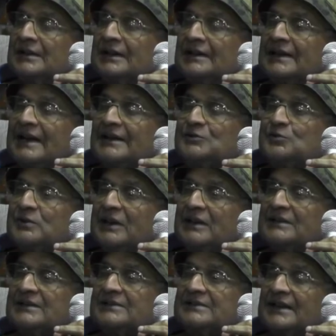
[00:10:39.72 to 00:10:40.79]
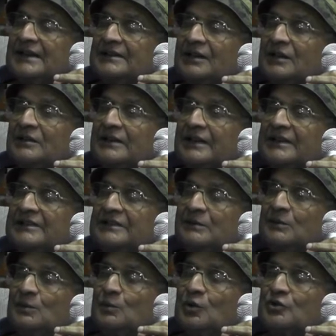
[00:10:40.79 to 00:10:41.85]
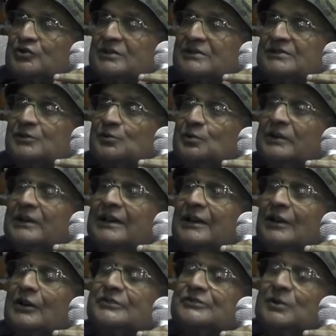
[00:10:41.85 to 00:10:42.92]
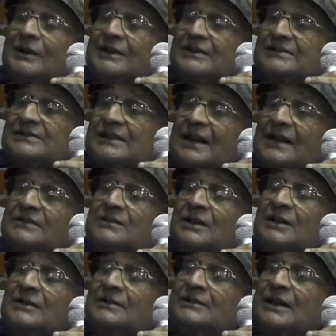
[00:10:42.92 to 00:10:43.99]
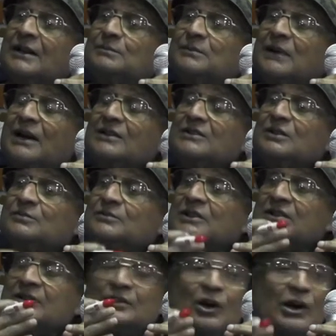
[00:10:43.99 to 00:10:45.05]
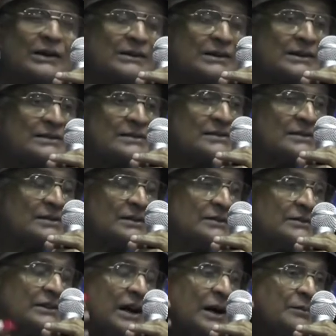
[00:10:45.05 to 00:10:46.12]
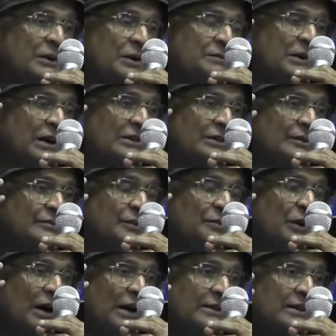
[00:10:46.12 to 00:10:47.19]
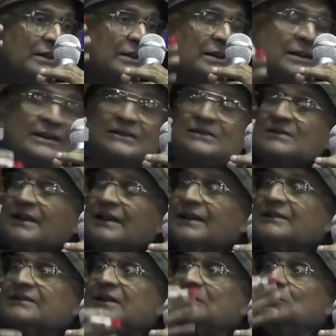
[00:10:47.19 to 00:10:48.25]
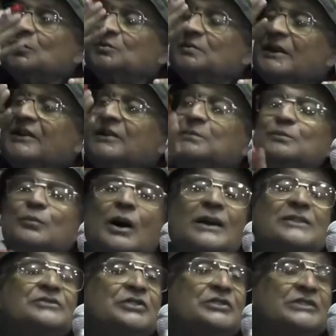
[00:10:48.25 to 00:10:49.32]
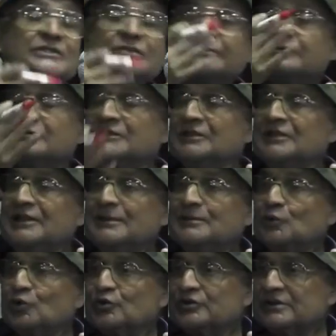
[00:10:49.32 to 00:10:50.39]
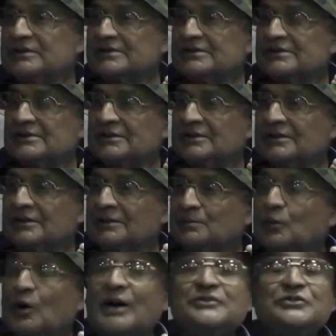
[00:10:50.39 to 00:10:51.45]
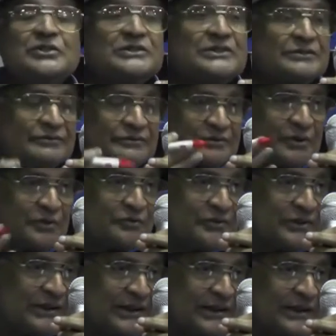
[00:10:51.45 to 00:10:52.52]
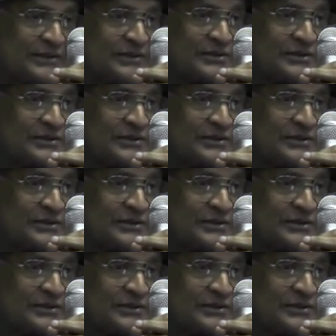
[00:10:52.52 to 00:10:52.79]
And as we understand our negative emotions, we can also understand that part of the organ, the upper part of the body, is connected with very positive emotions, positive feelings.